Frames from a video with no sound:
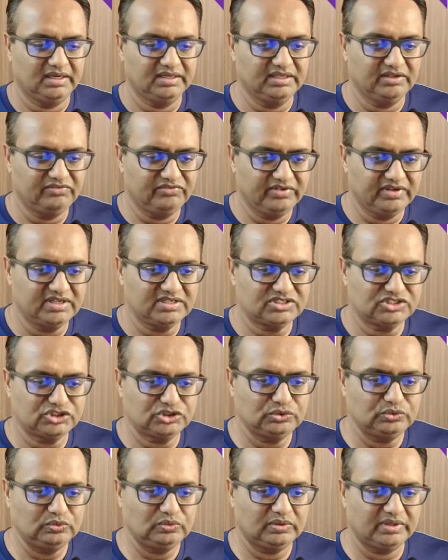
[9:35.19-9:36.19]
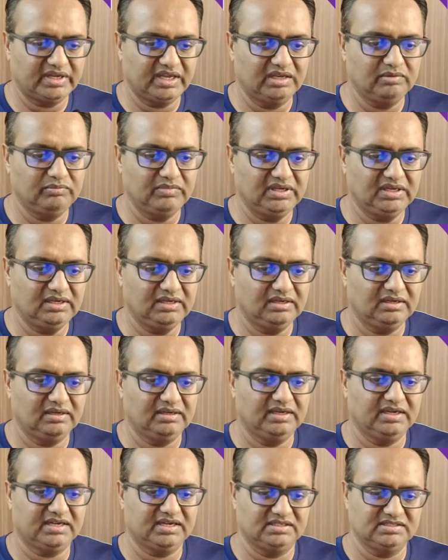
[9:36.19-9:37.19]
And the phase two can be
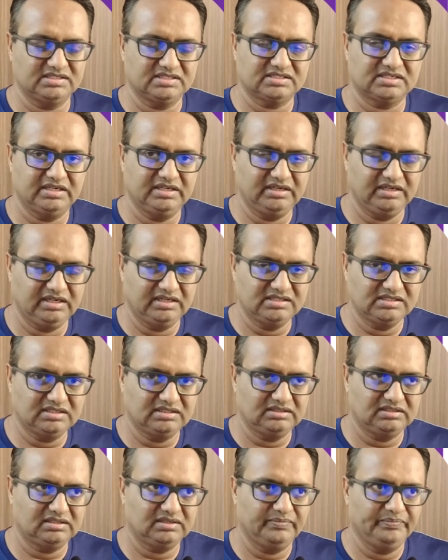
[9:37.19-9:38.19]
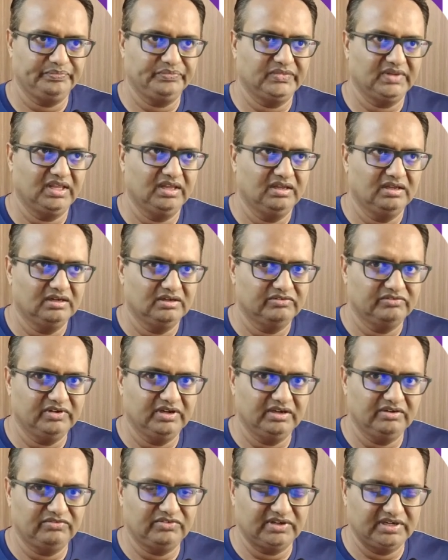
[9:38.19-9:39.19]
a constrained agent,
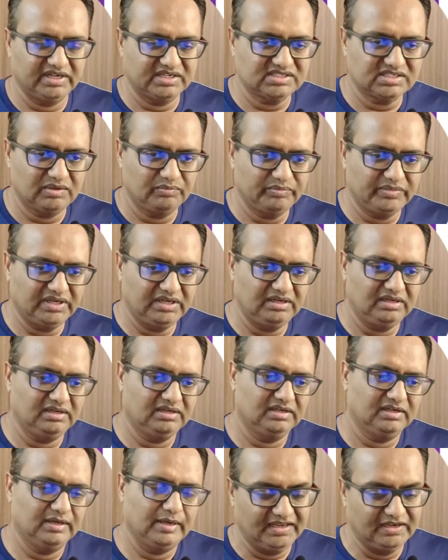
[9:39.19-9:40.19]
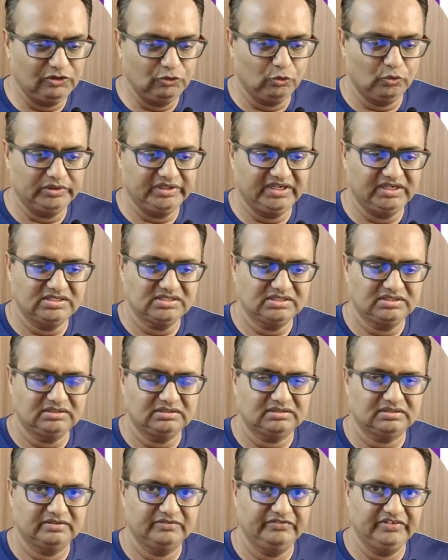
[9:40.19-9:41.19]
where, for example, a loan
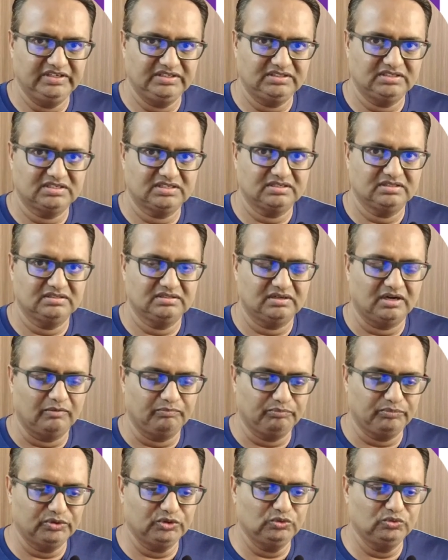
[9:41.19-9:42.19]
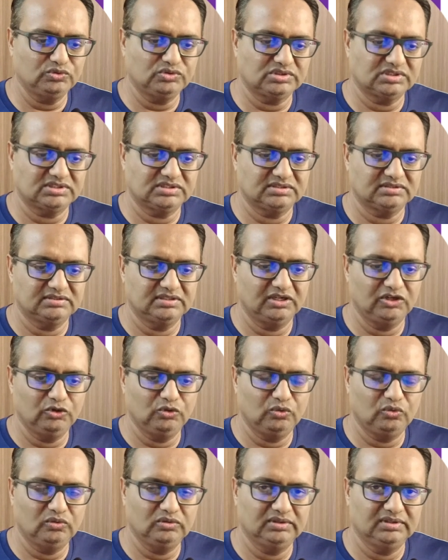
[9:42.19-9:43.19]
agent which approves the
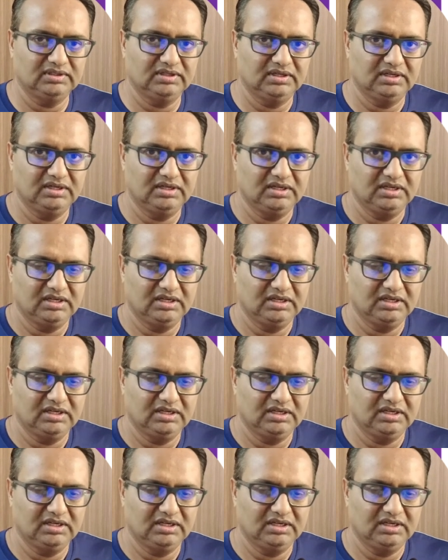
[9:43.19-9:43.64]
loan